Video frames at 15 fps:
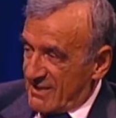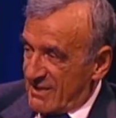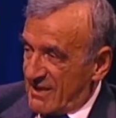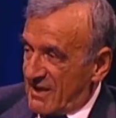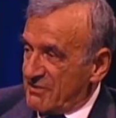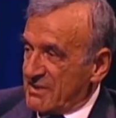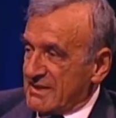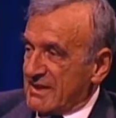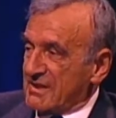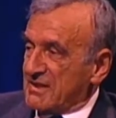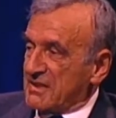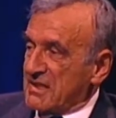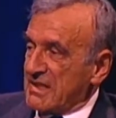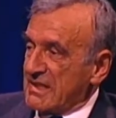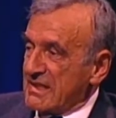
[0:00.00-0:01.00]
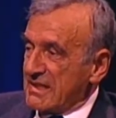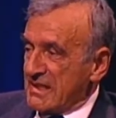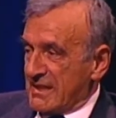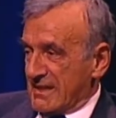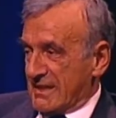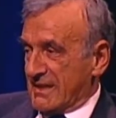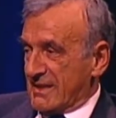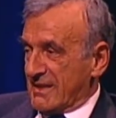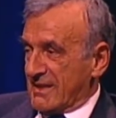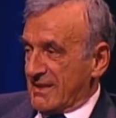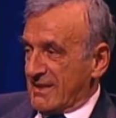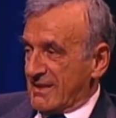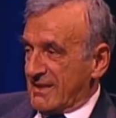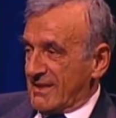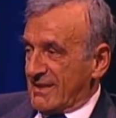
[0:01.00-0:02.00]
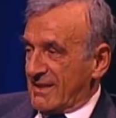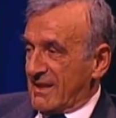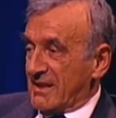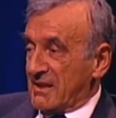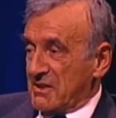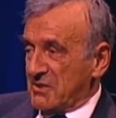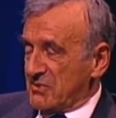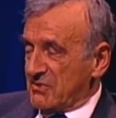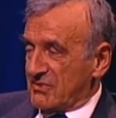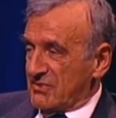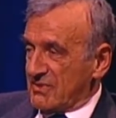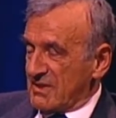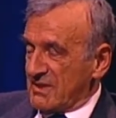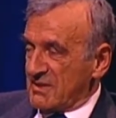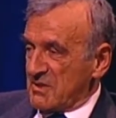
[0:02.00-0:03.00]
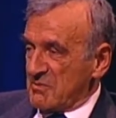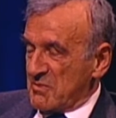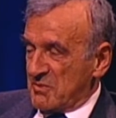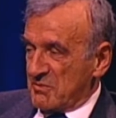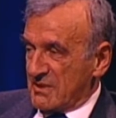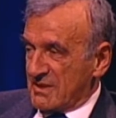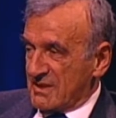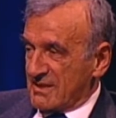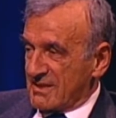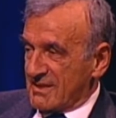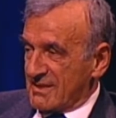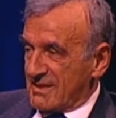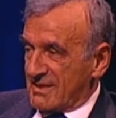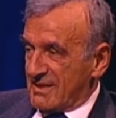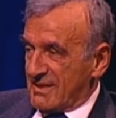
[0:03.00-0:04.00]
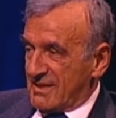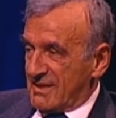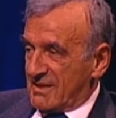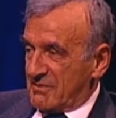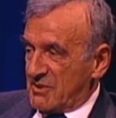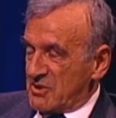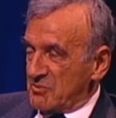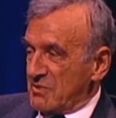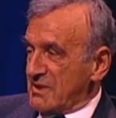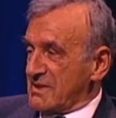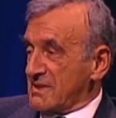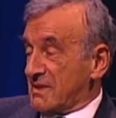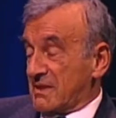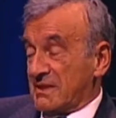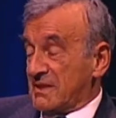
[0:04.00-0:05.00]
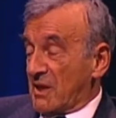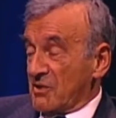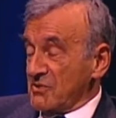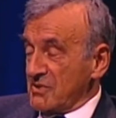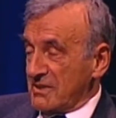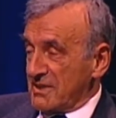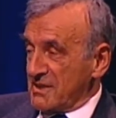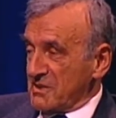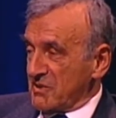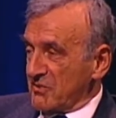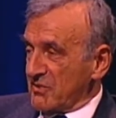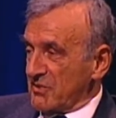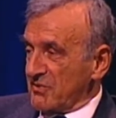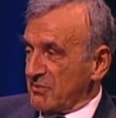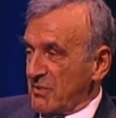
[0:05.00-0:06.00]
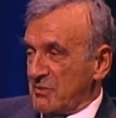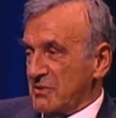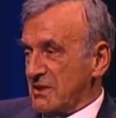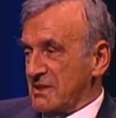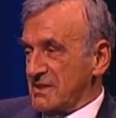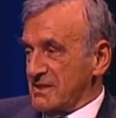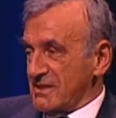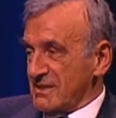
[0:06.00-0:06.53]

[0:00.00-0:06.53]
everything that he had lived and remembered. Hmm. which means three thousand years of, of memories.